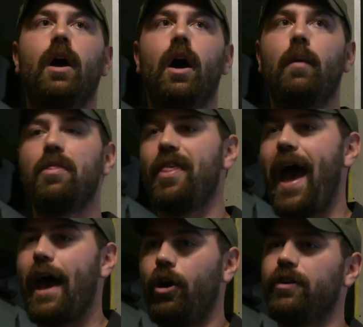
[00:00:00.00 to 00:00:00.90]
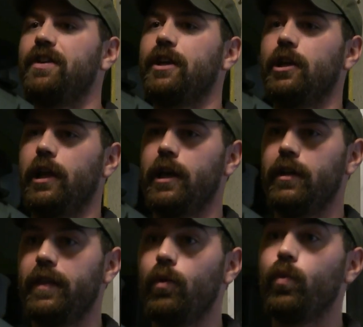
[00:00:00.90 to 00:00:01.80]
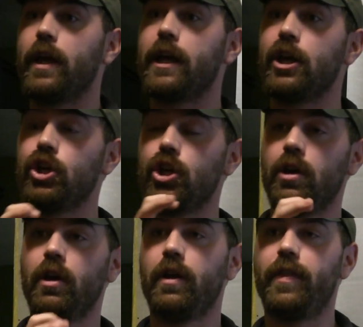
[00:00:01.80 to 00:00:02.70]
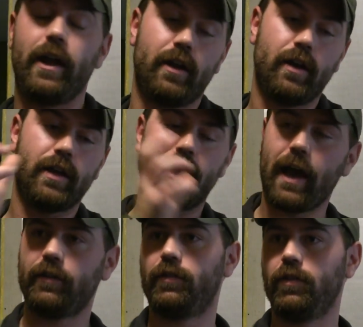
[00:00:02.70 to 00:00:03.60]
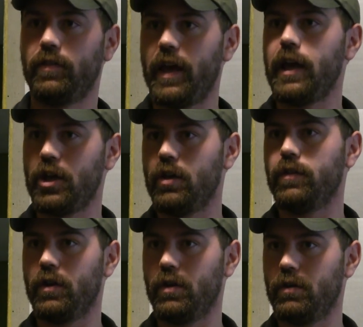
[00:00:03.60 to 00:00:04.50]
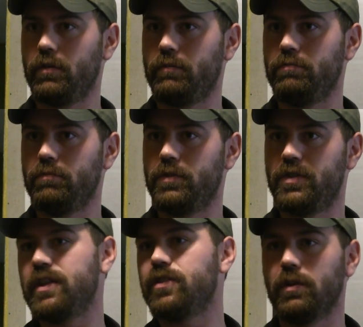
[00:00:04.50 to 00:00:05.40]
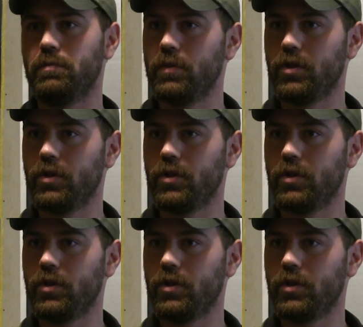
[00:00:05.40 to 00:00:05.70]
Um, that articulated that we can that yes, they the system